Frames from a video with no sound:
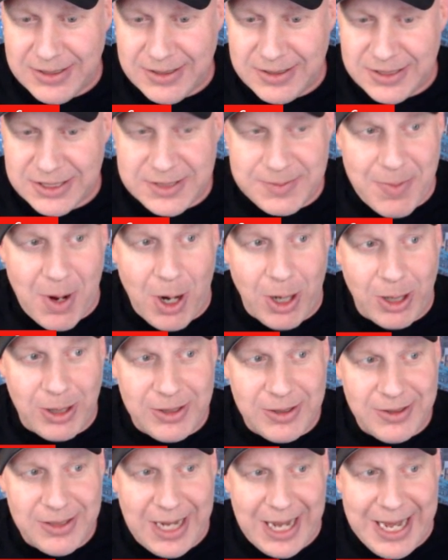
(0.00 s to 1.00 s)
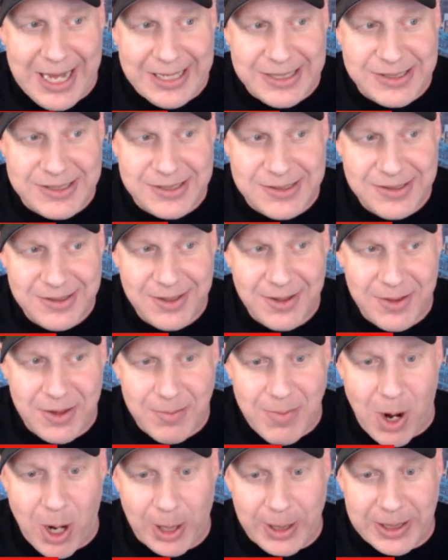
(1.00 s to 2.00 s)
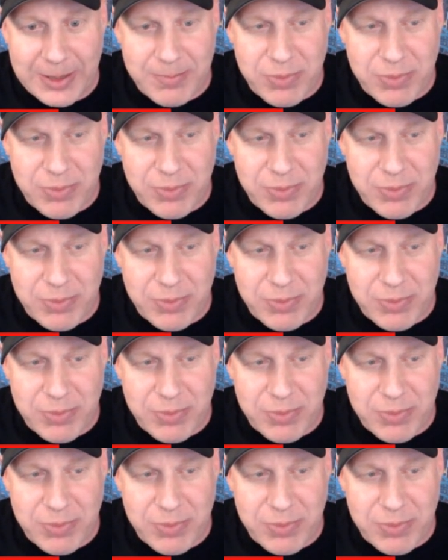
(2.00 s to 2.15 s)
smart as the market.